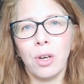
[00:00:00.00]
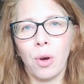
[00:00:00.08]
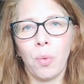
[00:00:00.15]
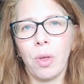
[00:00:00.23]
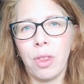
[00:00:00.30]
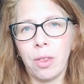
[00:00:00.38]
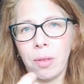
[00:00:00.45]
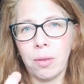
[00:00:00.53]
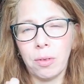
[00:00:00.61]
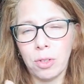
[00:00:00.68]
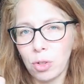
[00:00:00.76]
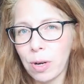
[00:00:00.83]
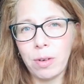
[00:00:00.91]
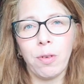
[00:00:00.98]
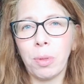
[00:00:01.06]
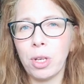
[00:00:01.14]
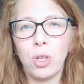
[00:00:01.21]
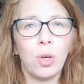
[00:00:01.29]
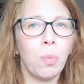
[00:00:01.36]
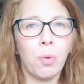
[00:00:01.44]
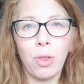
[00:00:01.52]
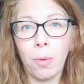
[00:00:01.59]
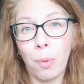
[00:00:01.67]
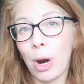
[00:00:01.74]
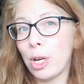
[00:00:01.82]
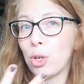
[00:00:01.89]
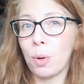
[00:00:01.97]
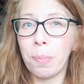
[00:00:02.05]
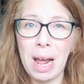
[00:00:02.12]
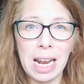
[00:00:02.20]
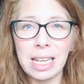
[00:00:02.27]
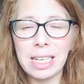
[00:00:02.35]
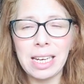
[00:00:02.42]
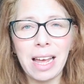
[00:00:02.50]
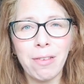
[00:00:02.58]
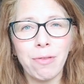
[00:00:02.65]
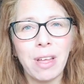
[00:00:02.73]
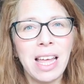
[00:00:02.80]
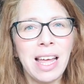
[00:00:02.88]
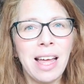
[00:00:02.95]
you know, with straight from the tube with a brush or a palette knife,